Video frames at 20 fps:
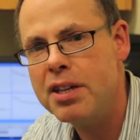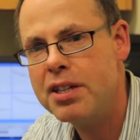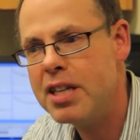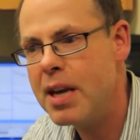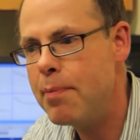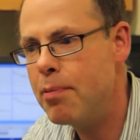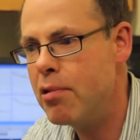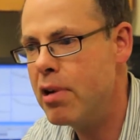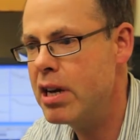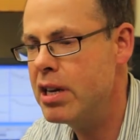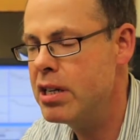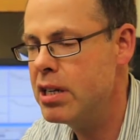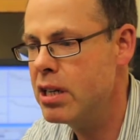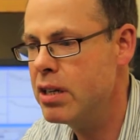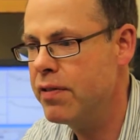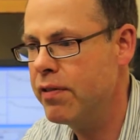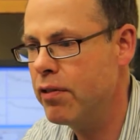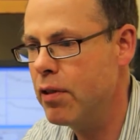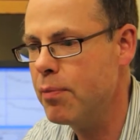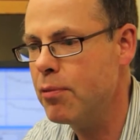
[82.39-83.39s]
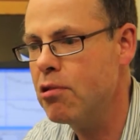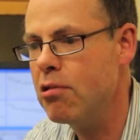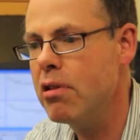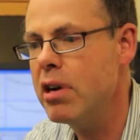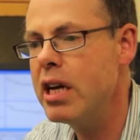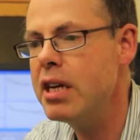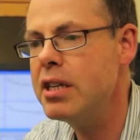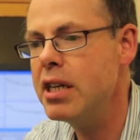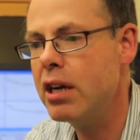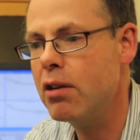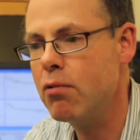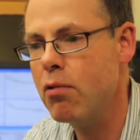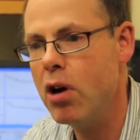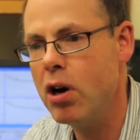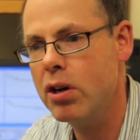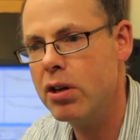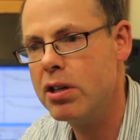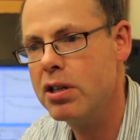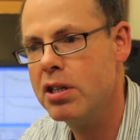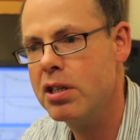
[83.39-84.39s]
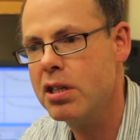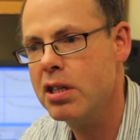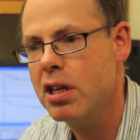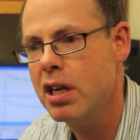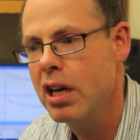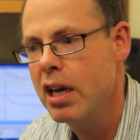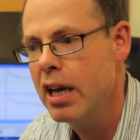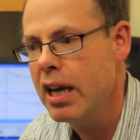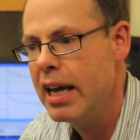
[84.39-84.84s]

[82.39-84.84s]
separated from granitic rocks